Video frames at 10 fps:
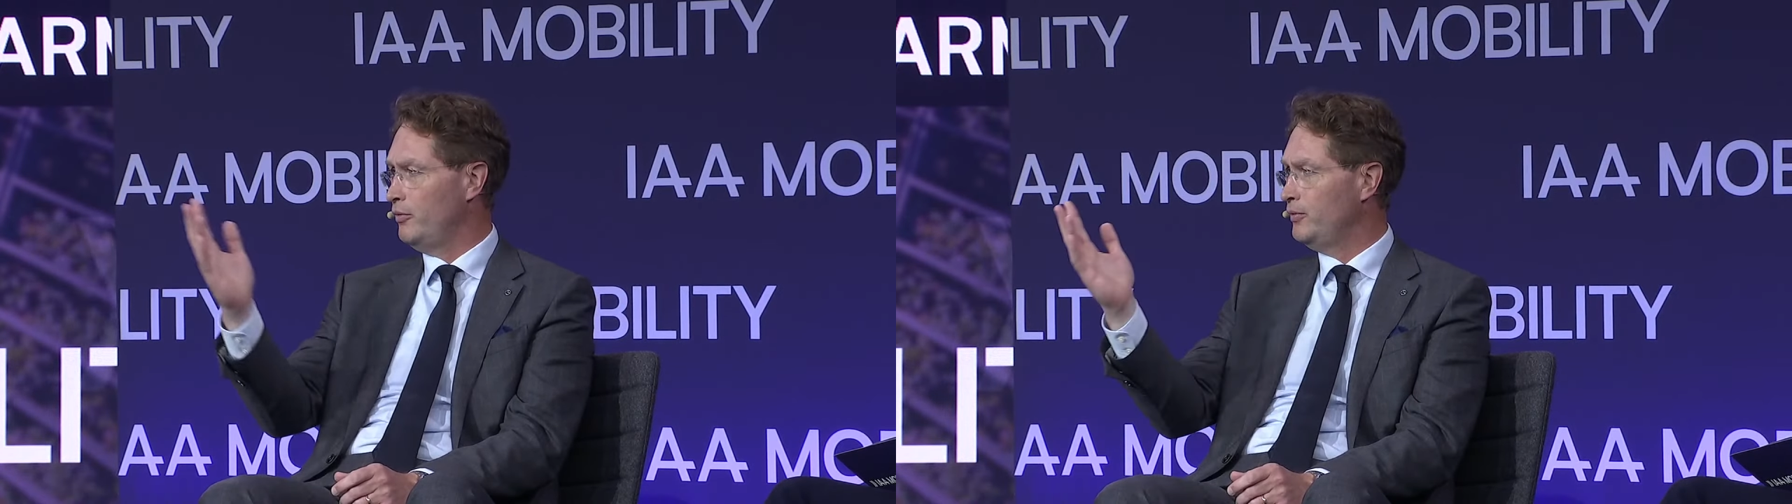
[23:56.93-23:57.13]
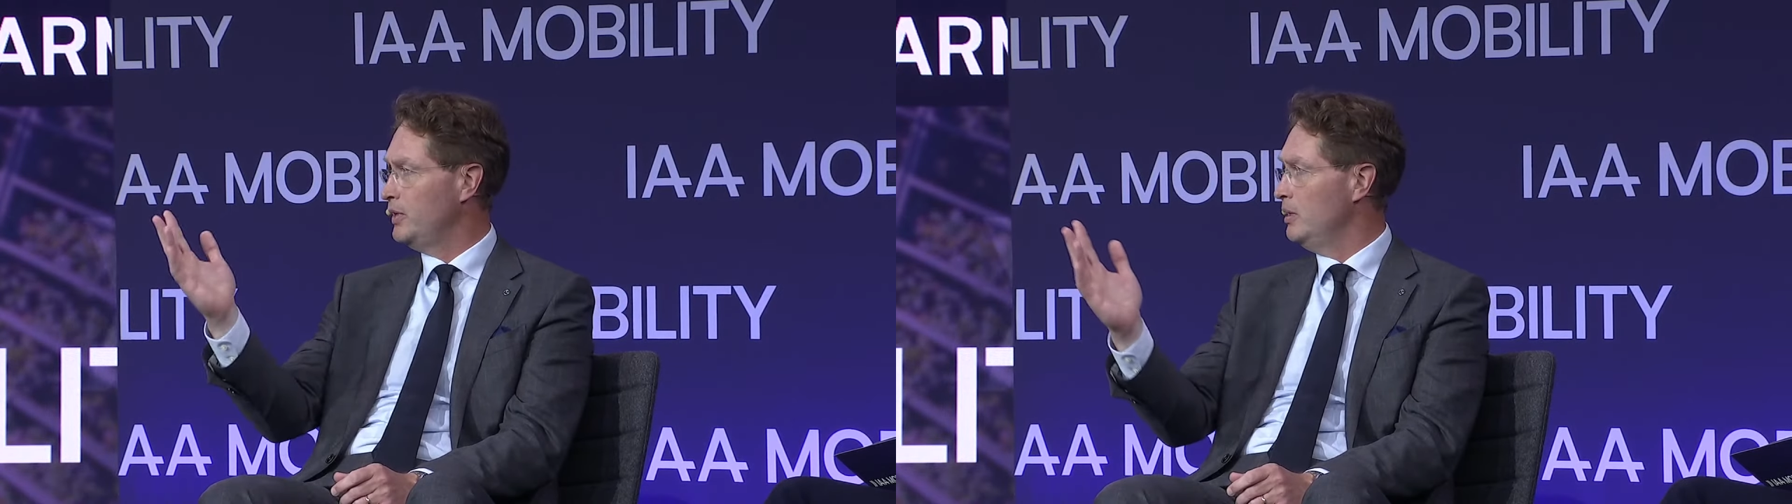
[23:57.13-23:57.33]

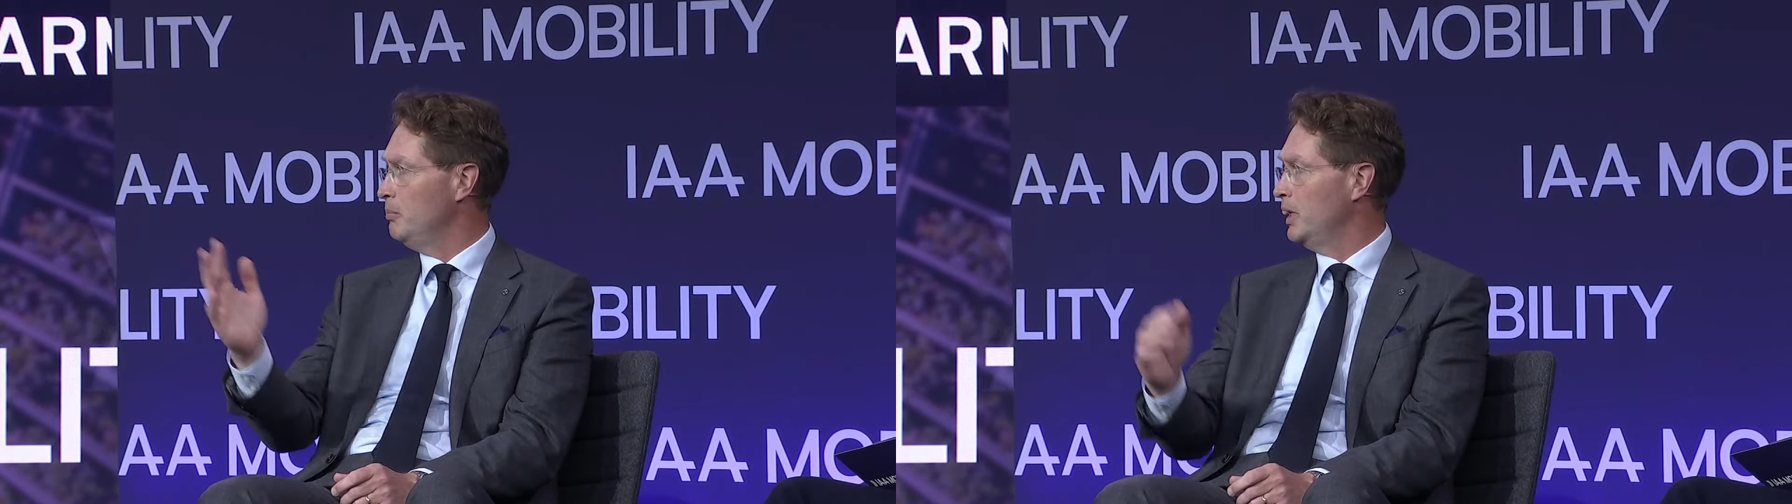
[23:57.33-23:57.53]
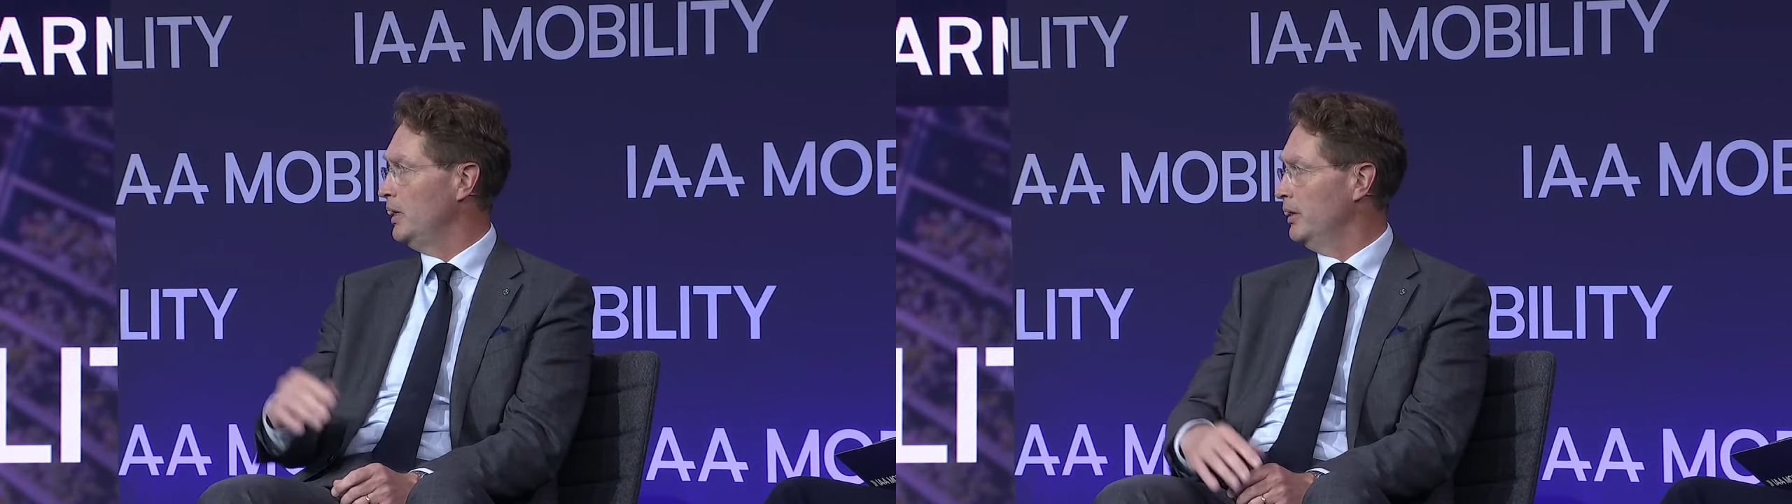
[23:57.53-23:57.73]
of
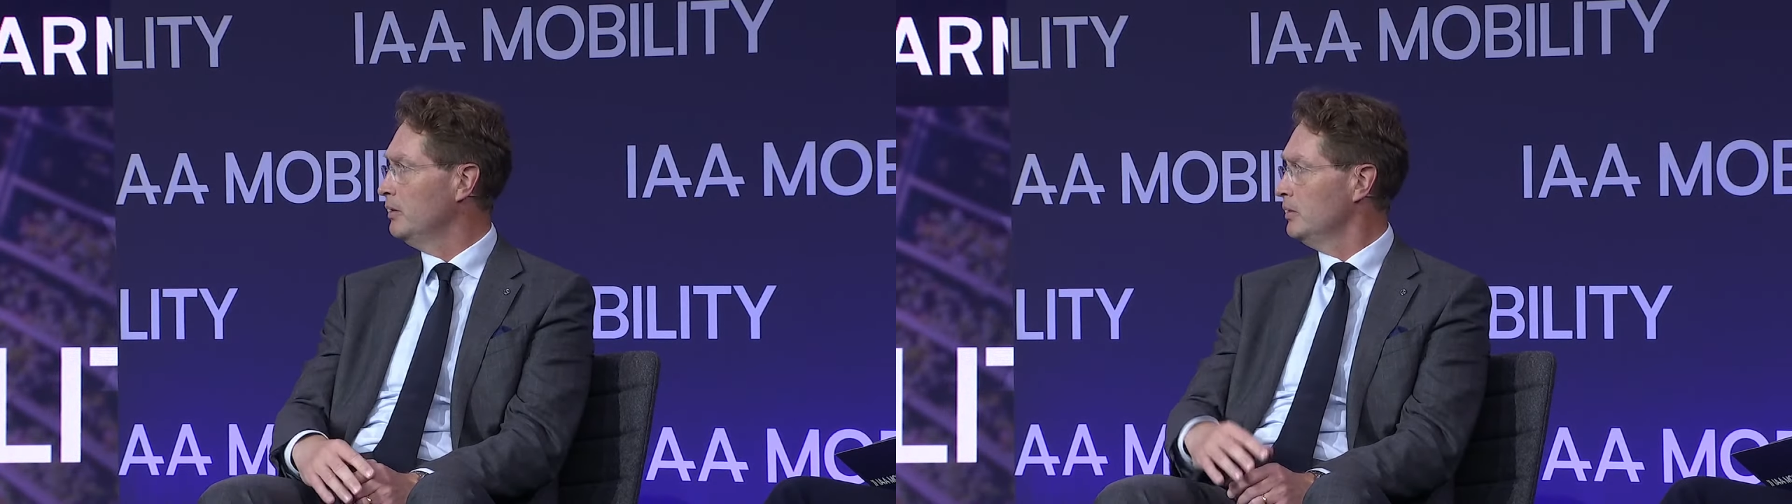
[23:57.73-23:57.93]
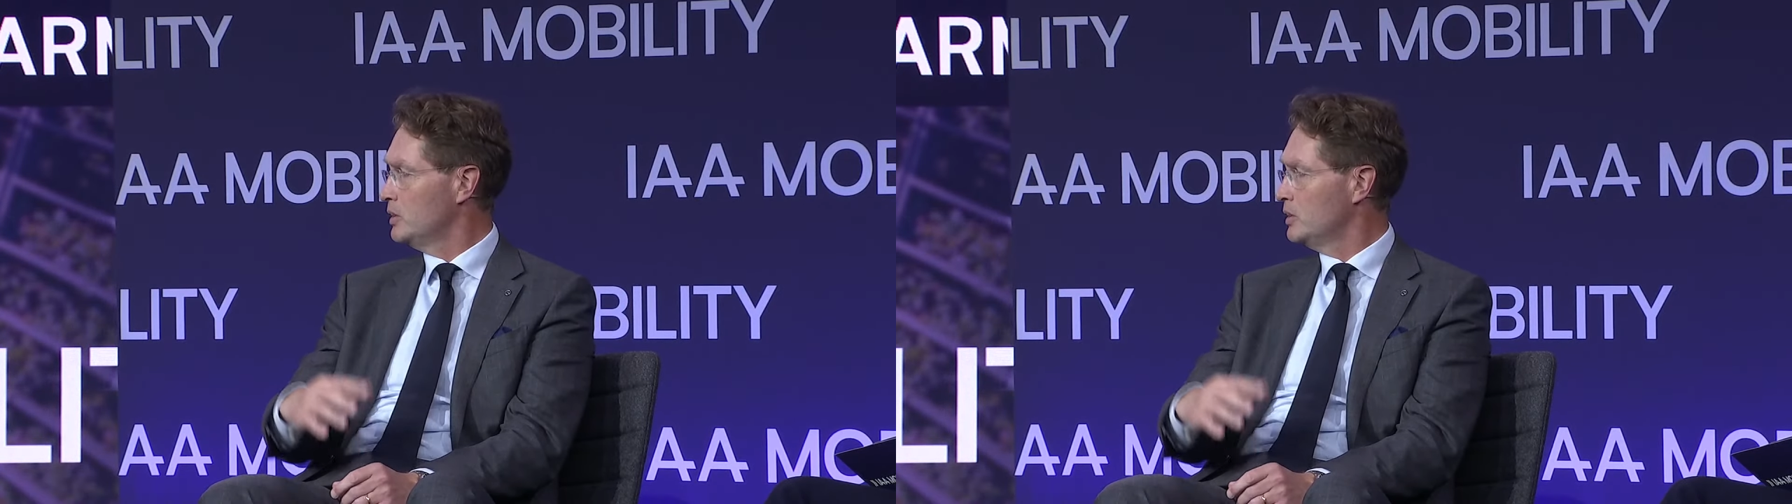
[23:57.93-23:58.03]
15 billion.